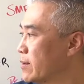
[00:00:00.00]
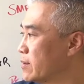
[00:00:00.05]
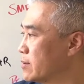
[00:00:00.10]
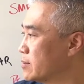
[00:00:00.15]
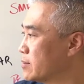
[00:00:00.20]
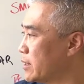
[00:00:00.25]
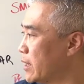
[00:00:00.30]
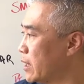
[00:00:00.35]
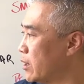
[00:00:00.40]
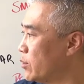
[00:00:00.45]

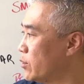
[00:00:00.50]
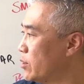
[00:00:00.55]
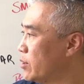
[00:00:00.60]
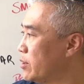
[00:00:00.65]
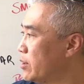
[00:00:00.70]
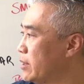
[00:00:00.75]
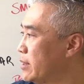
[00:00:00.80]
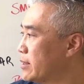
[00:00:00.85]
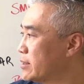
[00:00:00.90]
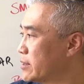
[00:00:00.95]
Now,
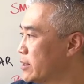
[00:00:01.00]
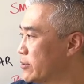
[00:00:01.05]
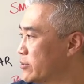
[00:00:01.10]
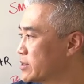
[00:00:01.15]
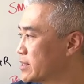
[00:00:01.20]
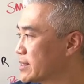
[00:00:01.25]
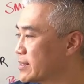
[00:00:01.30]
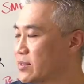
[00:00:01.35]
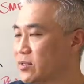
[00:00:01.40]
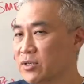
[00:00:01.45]
there
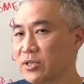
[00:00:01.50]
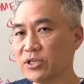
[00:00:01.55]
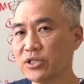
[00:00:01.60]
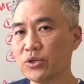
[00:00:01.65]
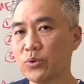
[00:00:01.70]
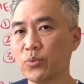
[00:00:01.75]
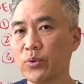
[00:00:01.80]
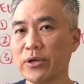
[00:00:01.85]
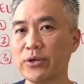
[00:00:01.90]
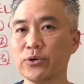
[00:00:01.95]
is a
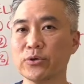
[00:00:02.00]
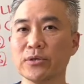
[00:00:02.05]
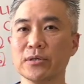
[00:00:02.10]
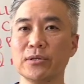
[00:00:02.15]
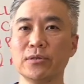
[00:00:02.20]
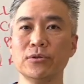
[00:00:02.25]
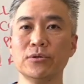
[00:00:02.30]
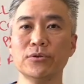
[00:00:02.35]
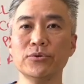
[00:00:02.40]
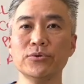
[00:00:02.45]
condition where you
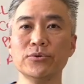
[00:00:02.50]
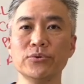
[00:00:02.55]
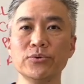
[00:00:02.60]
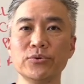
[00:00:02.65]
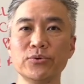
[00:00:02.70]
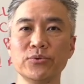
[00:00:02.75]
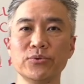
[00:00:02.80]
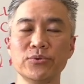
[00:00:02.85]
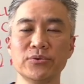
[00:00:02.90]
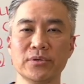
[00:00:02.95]
can
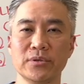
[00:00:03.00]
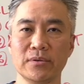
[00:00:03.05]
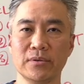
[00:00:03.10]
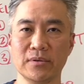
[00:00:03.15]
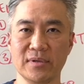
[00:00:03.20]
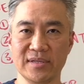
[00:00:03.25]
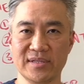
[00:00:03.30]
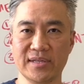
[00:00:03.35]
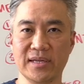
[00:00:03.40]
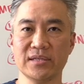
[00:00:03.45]
lose
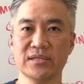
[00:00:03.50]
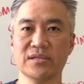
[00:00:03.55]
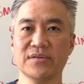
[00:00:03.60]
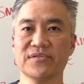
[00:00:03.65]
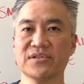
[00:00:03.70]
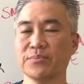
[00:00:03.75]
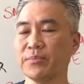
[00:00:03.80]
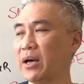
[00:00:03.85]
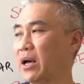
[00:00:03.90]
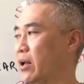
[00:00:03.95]
the sense
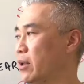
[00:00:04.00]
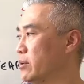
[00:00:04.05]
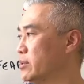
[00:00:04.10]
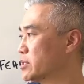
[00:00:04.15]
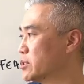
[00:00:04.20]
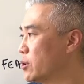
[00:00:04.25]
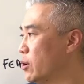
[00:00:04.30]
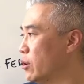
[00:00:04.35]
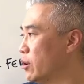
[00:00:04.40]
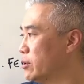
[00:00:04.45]
of smell.
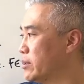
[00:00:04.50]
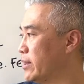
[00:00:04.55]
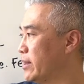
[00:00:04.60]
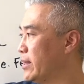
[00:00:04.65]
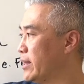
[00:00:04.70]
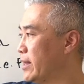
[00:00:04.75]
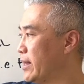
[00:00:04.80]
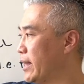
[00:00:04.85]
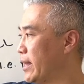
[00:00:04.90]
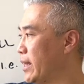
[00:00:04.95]
It's called
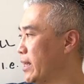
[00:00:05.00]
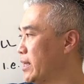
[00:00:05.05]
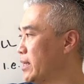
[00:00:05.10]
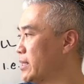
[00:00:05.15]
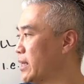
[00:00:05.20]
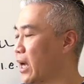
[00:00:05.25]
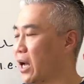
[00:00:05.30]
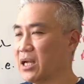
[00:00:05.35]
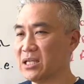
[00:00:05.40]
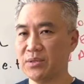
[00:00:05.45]

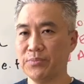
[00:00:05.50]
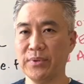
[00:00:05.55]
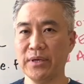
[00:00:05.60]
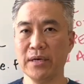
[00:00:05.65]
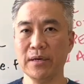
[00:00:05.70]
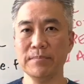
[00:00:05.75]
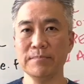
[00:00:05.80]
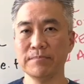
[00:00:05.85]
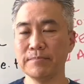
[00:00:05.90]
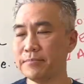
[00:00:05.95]

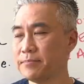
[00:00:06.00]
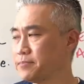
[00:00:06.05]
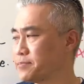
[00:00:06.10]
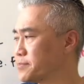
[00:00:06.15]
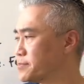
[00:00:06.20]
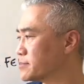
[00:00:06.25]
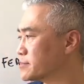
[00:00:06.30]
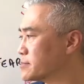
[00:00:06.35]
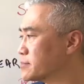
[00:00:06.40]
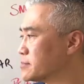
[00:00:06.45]
anosmia,
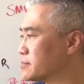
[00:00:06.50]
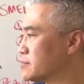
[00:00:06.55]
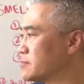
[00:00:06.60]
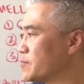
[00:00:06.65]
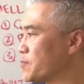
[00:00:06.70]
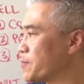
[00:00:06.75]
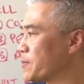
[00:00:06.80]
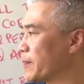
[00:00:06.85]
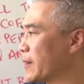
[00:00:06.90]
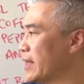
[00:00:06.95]

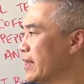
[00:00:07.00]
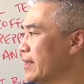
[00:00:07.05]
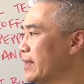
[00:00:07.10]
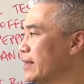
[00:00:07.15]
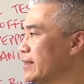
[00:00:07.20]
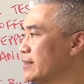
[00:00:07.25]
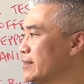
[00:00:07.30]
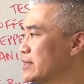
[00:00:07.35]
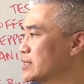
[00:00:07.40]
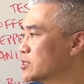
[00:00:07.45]

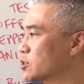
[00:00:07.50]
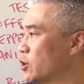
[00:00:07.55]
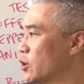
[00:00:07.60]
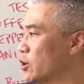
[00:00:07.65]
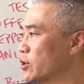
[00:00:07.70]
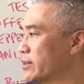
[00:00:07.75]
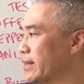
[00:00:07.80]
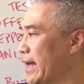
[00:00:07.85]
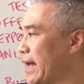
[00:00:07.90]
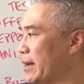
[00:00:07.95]
and it's
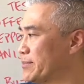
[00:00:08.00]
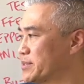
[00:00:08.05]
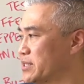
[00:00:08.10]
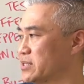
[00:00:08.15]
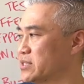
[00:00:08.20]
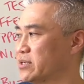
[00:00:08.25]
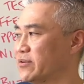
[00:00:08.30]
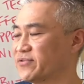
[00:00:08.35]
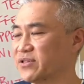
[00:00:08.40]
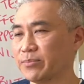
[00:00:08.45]
called the
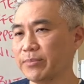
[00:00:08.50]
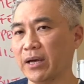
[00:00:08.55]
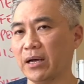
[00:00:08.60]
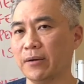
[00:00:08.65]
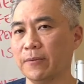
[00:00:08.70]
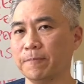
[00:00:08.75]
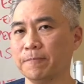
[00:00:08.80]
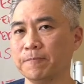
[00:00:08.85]
absence of smell.